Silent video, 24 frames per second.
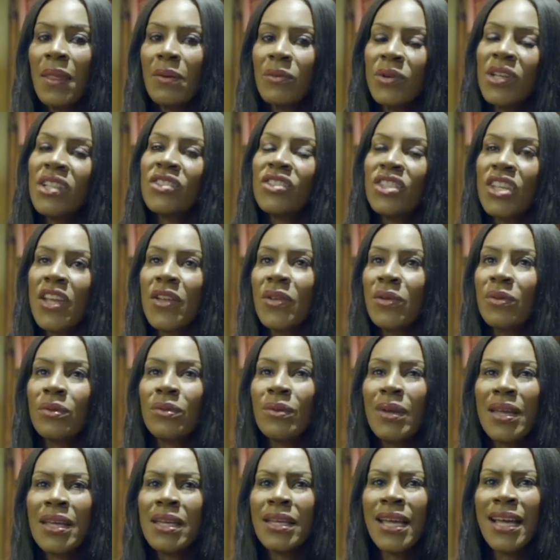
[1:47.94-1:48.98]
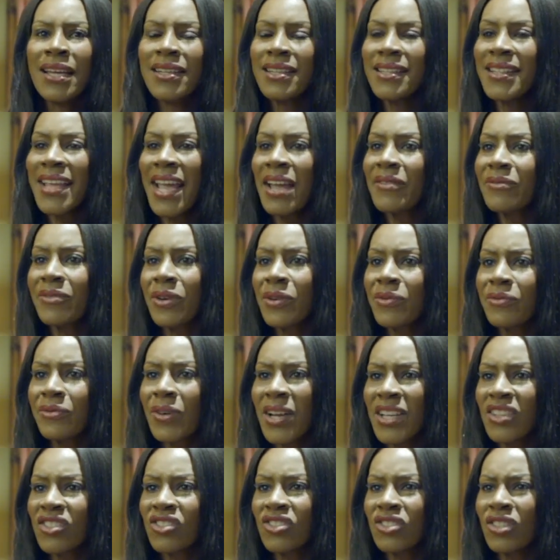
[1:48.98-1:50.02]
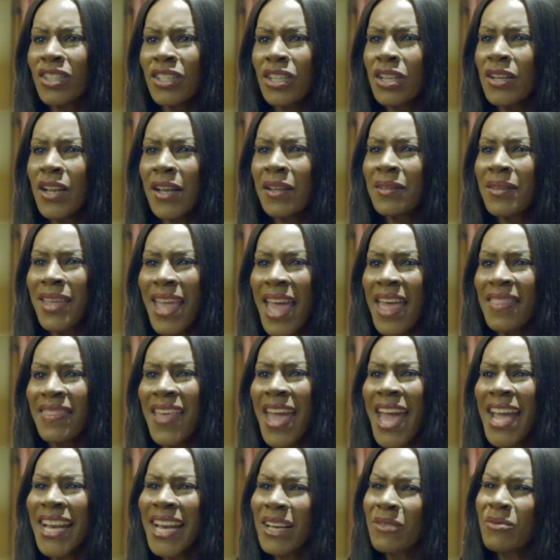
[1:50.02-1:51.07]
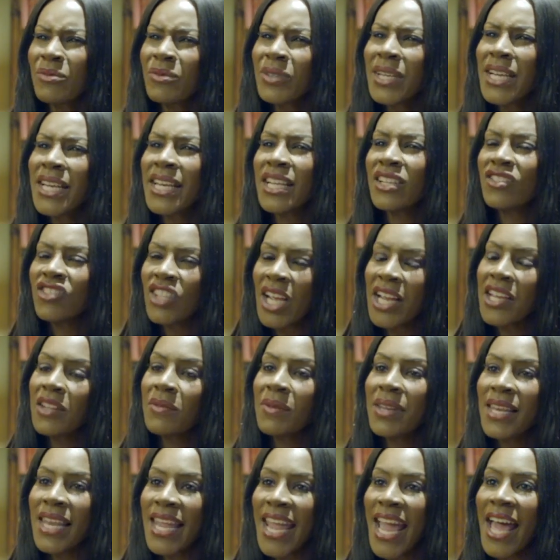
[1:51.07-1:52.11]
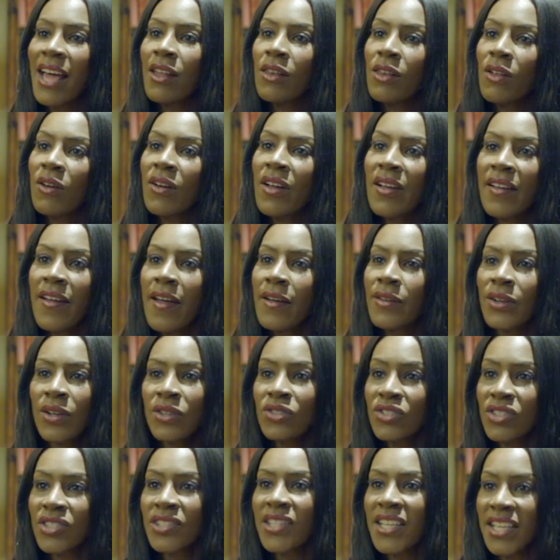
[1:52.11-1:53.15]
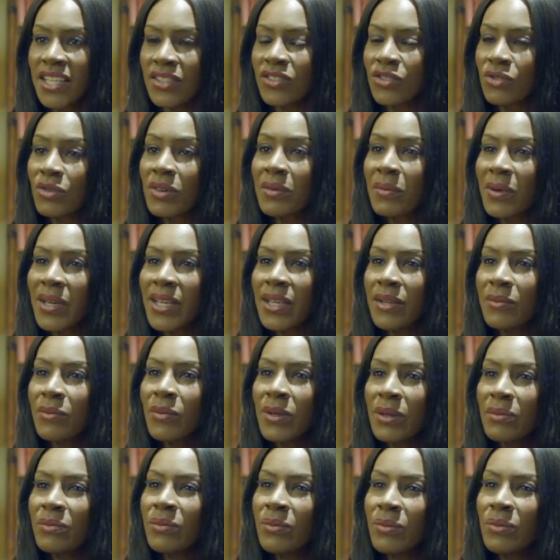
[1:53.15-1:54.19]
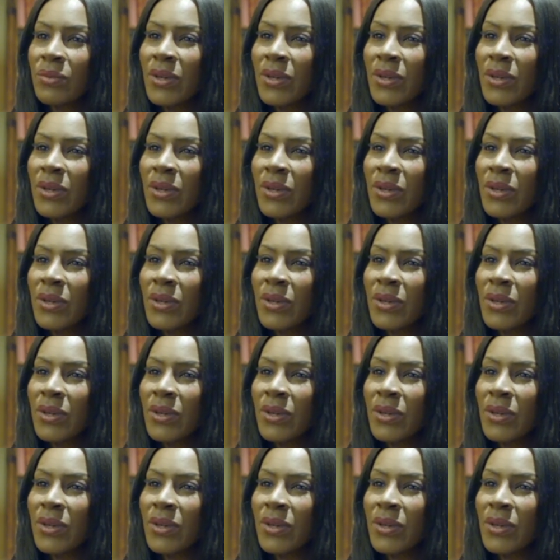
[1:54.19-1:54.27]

I wanted to know how did the Afro French, you know, get there, and really, genuinely, how long ago? Not just the history we're, yeah.